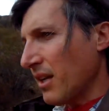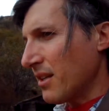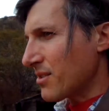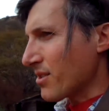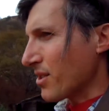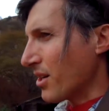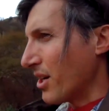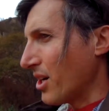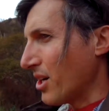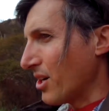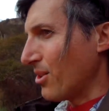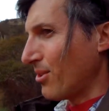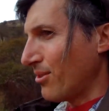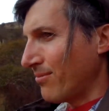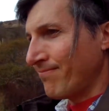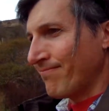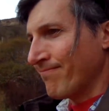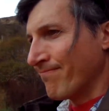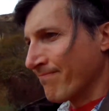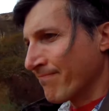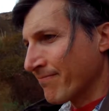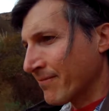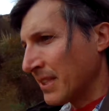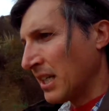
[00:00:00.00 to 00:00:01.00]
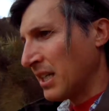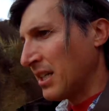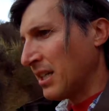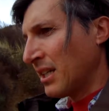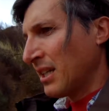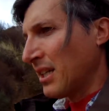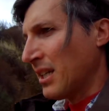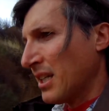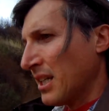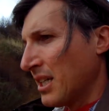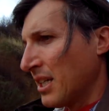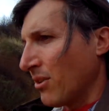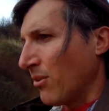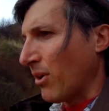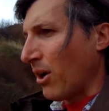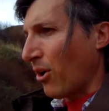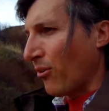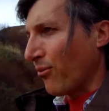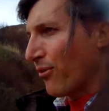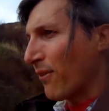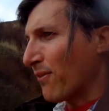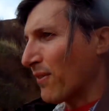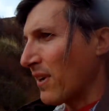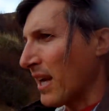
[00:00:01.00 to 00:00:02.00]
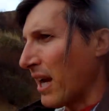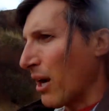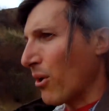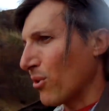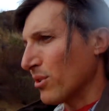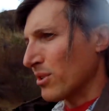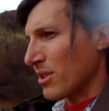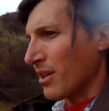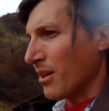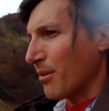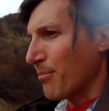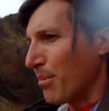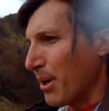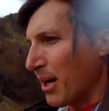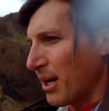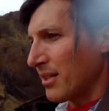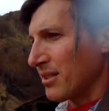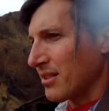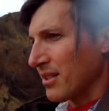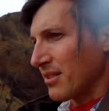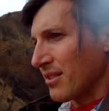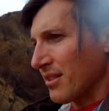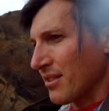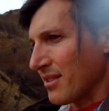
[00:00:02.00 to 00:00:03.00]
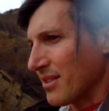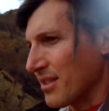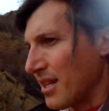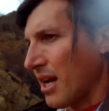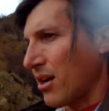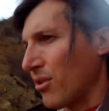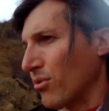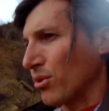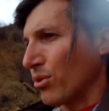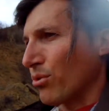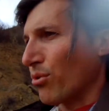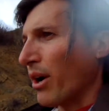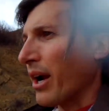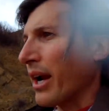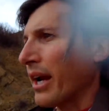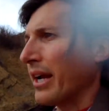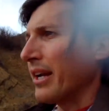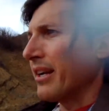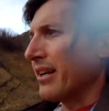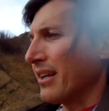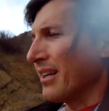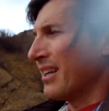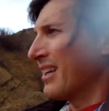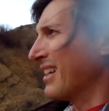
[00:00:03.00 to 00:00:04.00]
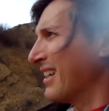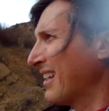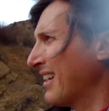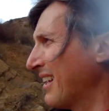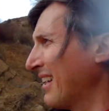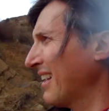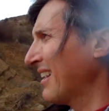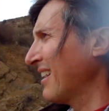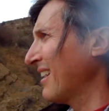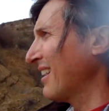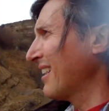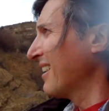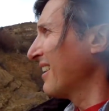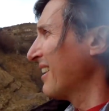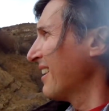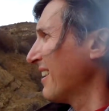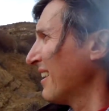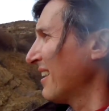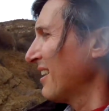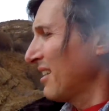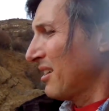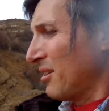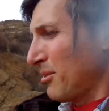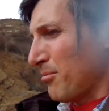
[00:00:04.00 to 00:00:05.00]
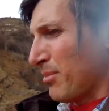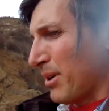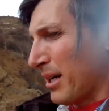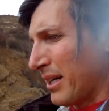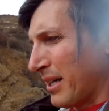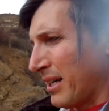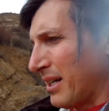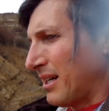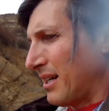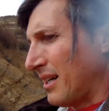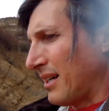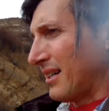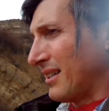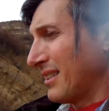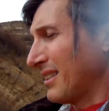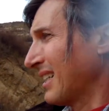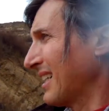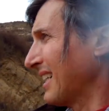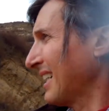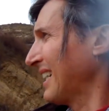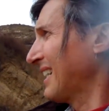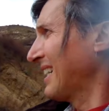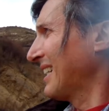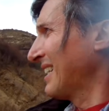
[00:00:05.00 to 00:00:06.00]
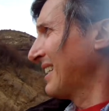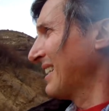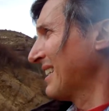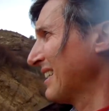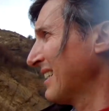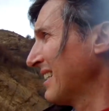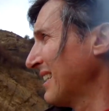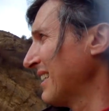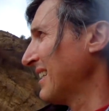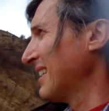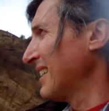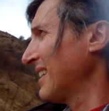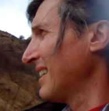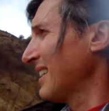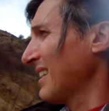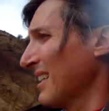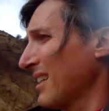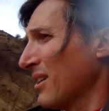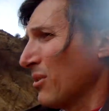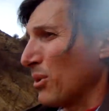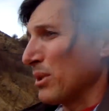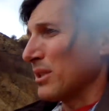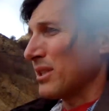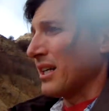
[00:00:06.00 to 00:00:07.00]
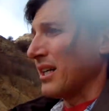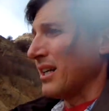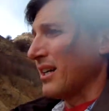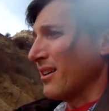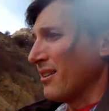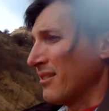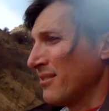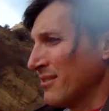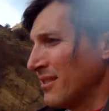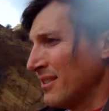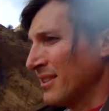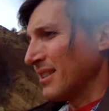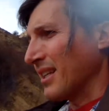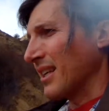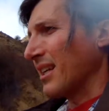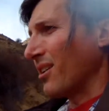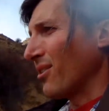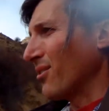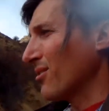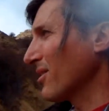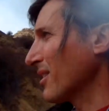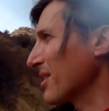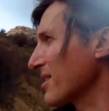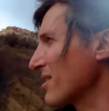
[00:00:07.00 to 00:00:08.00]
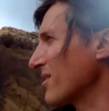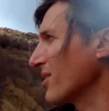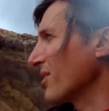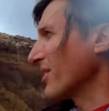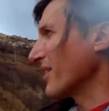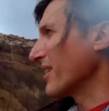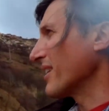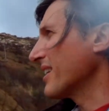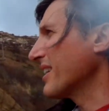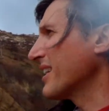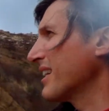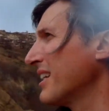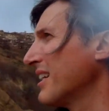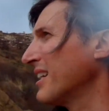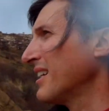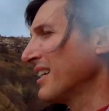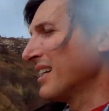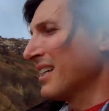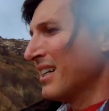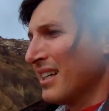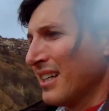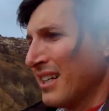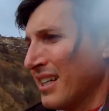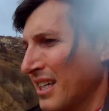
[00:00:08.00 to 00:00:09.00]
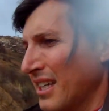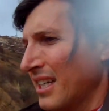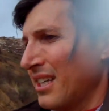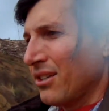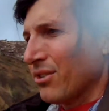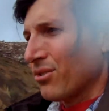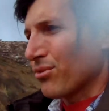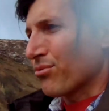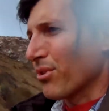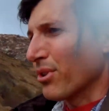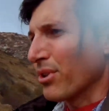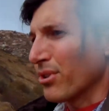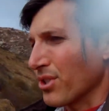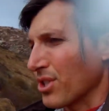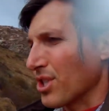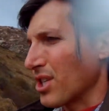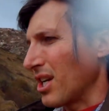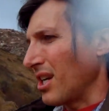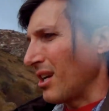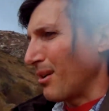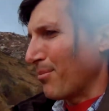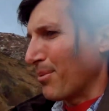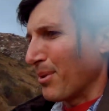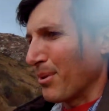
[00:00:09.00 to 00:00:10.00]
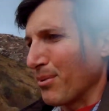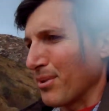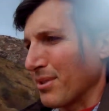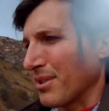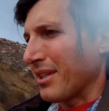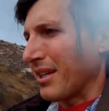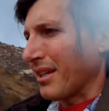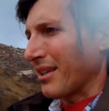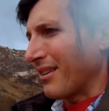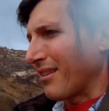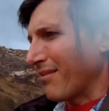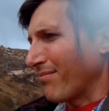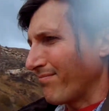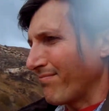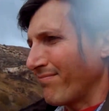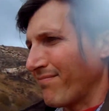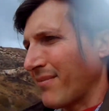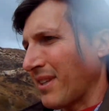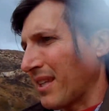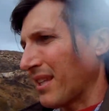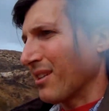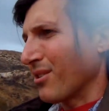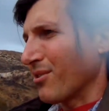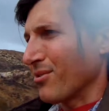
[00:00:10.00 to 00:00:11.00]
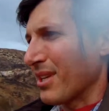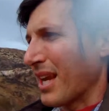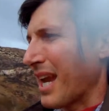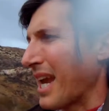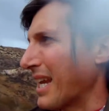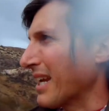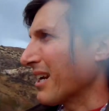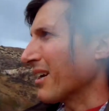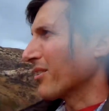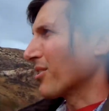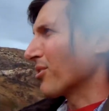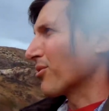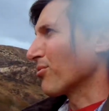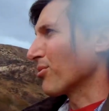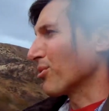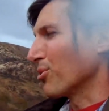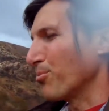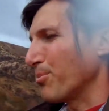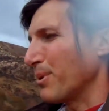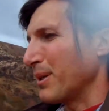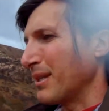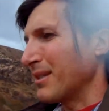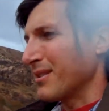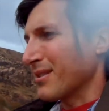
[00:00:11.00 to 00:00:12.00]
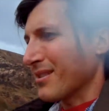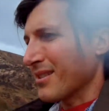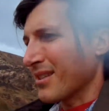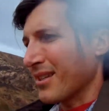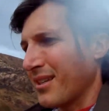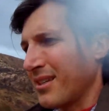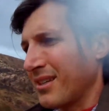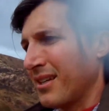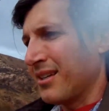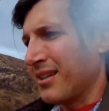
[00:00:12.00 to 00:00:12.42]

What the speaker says: so, well, 15 hours on a bus doesn't sound great, but what the hell, let's do it. It was real cheap. It was like, I think it was 800 rupees.